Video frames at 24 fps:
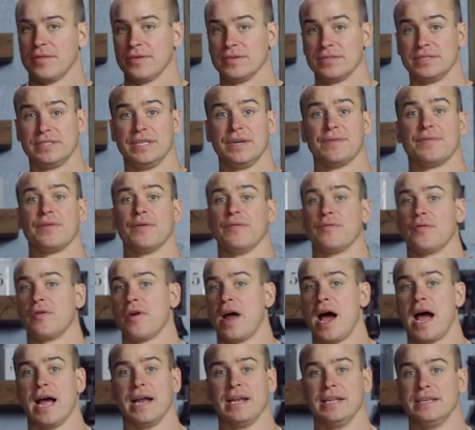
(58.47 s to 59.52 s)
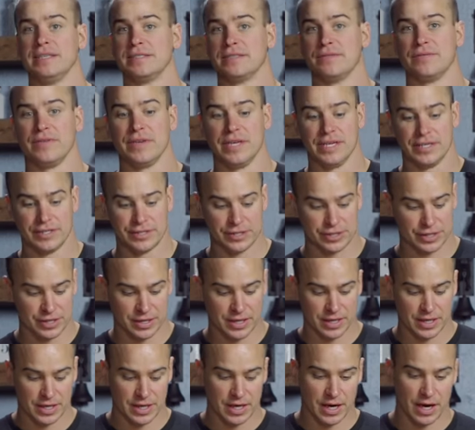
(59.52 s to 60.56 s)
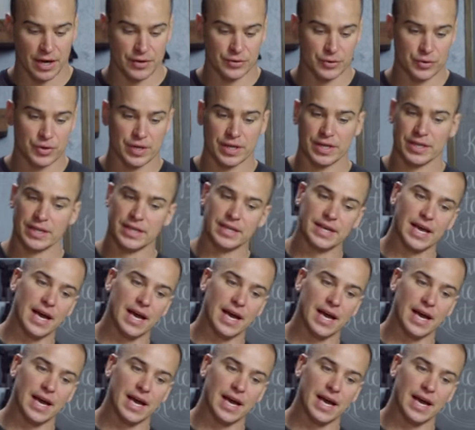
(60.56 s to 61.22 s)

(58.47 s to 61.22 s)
There's different varieties of each. You can